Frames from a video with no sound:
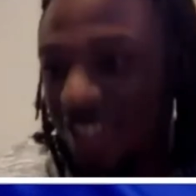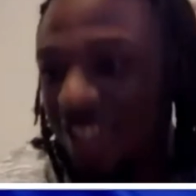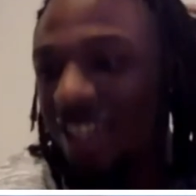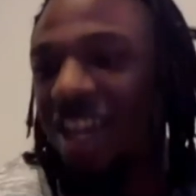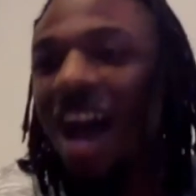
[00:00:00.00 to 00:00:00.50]

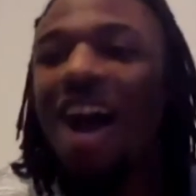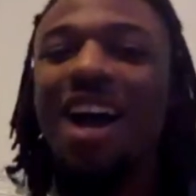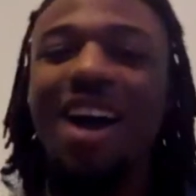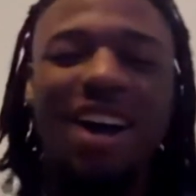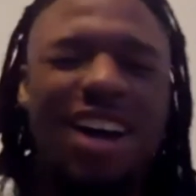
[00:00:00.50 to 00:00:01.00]
see,
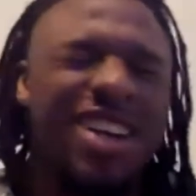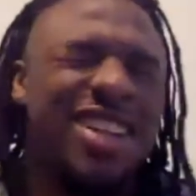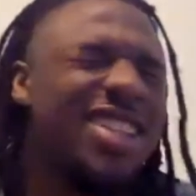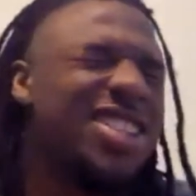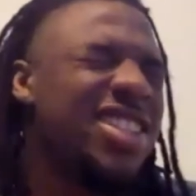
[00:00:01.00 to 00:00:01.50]
I,
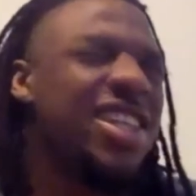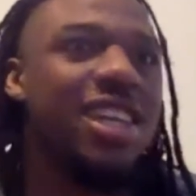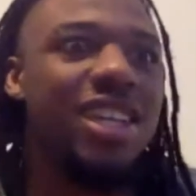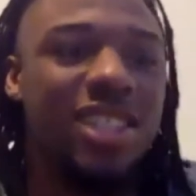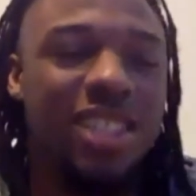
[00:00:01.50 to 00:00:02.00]
initially,
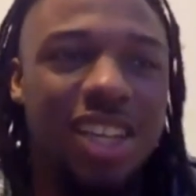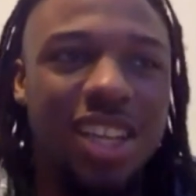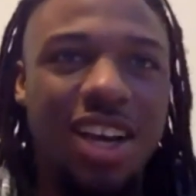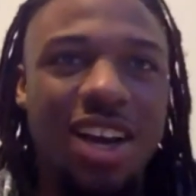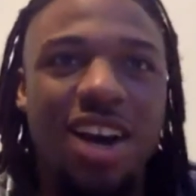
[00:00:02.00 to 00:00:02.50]
you
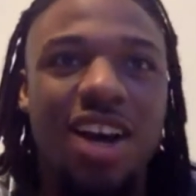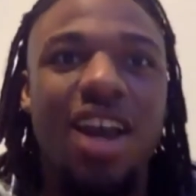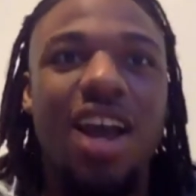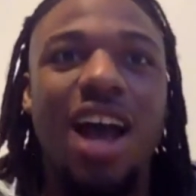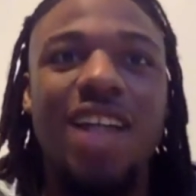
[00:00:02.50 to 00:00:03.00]
see, uh,
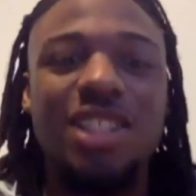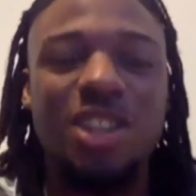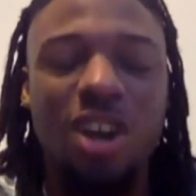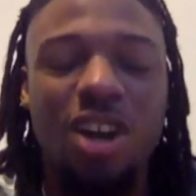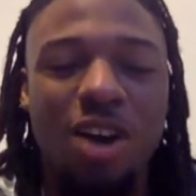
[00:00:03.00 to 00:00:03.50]
I
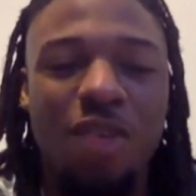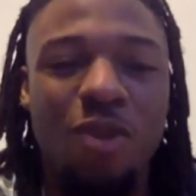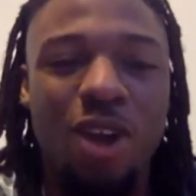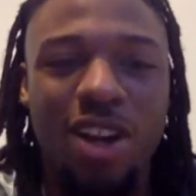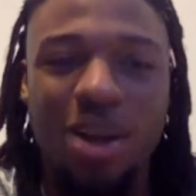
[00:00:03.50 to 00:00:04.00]
started off
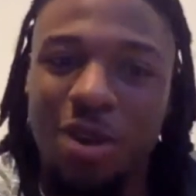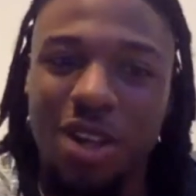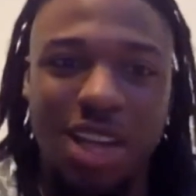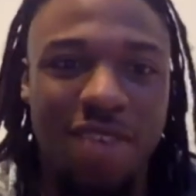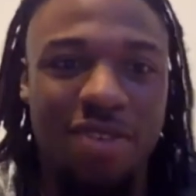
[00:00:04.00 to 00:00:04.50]
wearing number
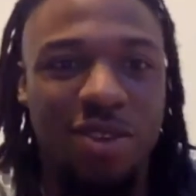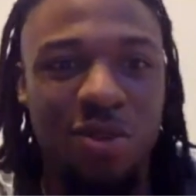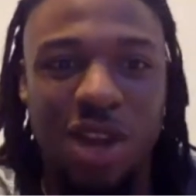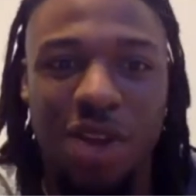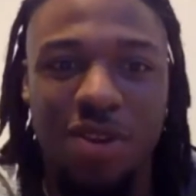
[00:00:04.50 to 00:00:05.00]
11
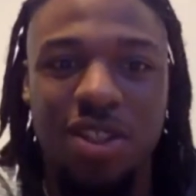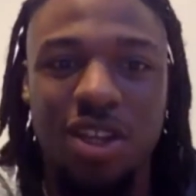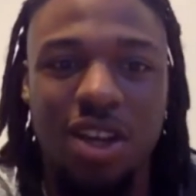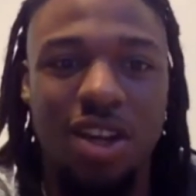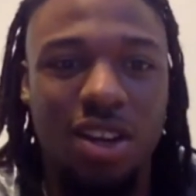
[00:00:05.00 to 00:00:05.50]
when I was
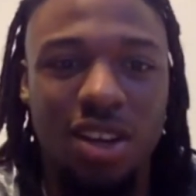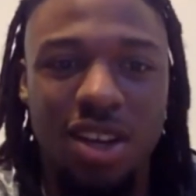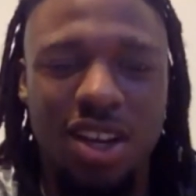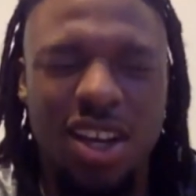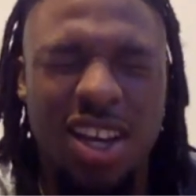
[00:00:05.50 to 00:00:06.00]
younger.
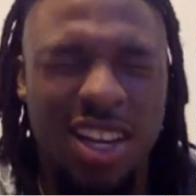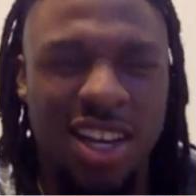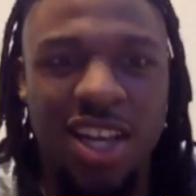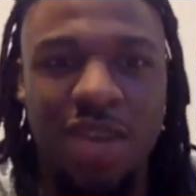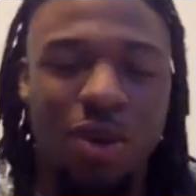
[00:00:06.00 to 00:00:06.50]
And
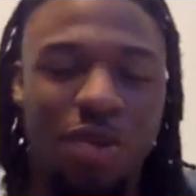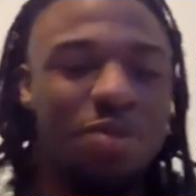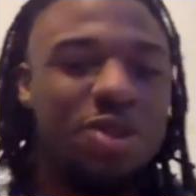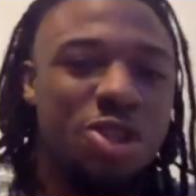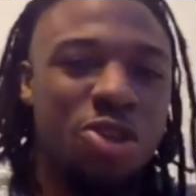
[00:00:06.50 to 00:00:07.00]
then it went
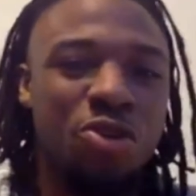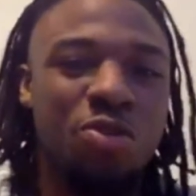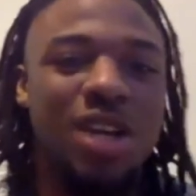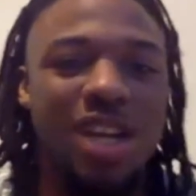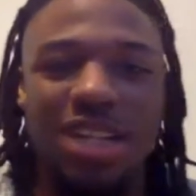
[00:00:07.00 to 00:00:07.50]
from two
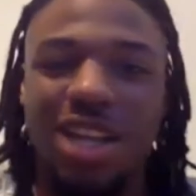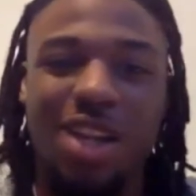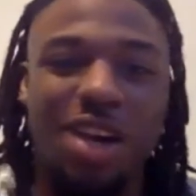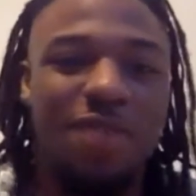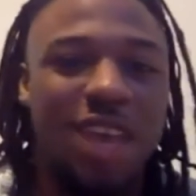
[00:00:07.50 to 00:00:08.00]
because I
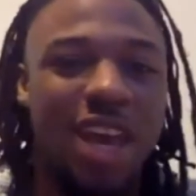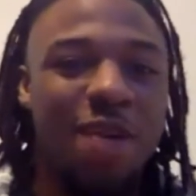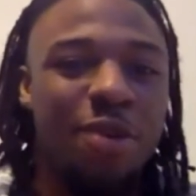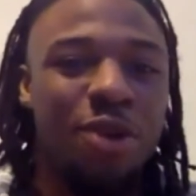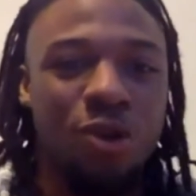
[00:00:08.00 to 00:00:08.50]
loved
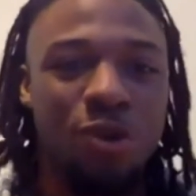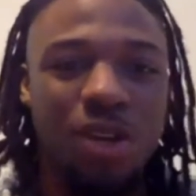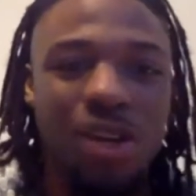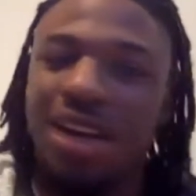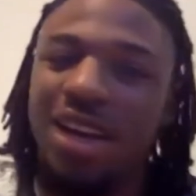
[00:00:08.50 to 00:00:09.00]
Cam
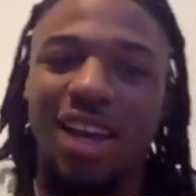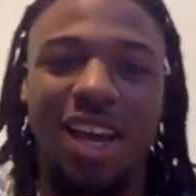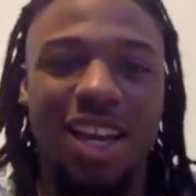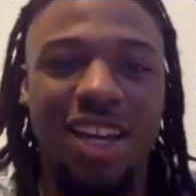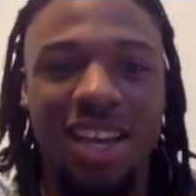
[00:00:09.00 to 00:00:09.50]
Newton.
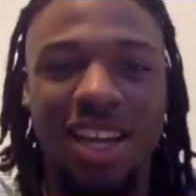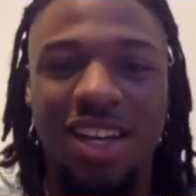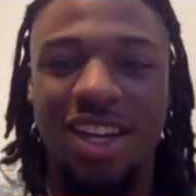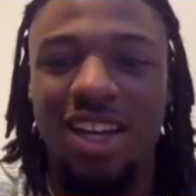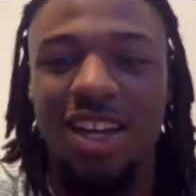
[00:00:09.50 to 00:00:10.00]
And then